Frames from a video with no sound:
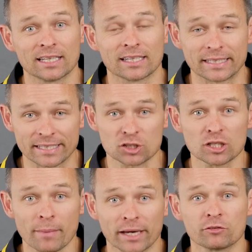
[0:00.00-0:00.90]
the additional
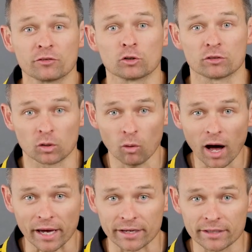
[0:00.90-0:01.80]
amount of fuel
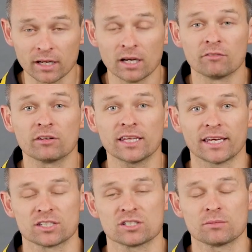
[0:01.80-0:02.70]
required for the
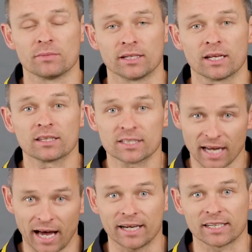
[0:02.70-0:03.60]
engine to meet the
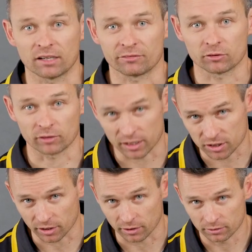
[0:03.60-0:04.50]
target air fuel
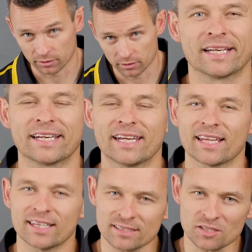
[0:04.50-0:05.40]
ratio. Now
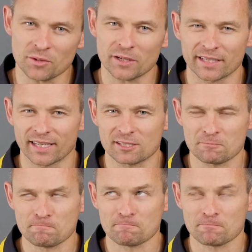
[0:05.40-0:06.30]
this is where it gets
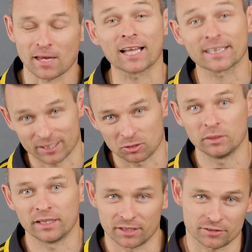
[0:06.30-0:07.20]
a little
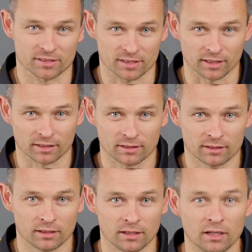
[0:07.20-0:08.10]
bit interesting.
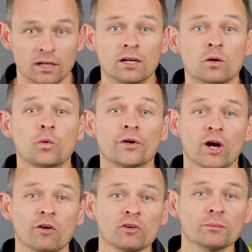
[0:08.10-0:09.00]
We
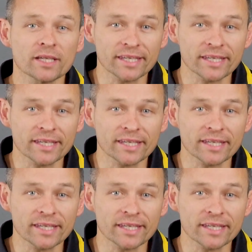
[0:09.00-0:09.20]
know from the